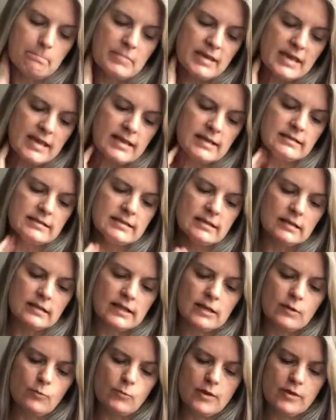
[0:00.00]
be
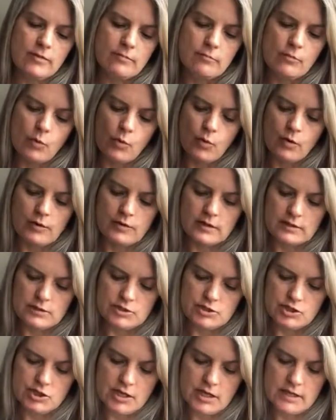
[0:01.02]
dealing with more than
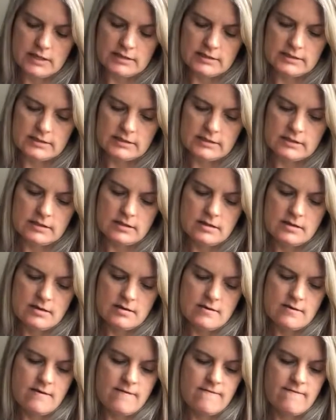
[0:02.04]
just
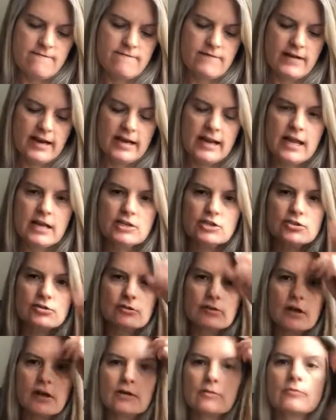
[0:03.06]

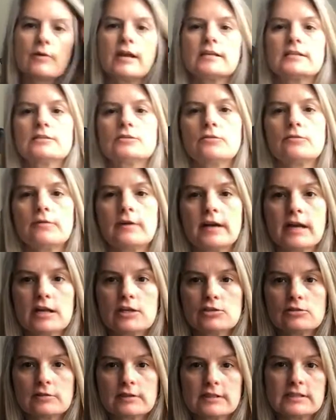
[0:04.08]
financial unrest or
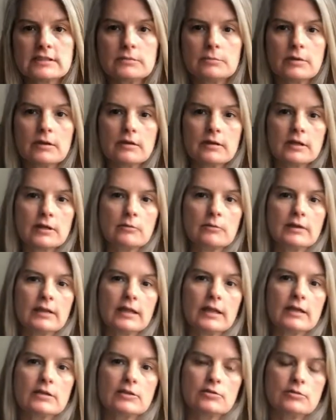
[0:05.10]
financial instability
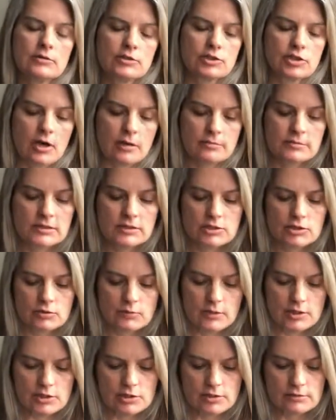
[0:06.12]
related to a job
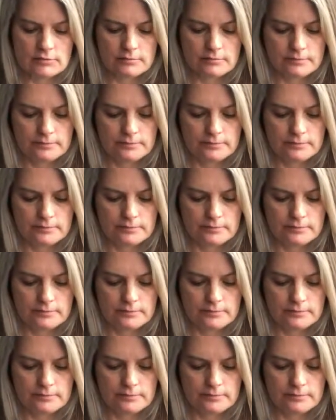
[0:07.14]
situation.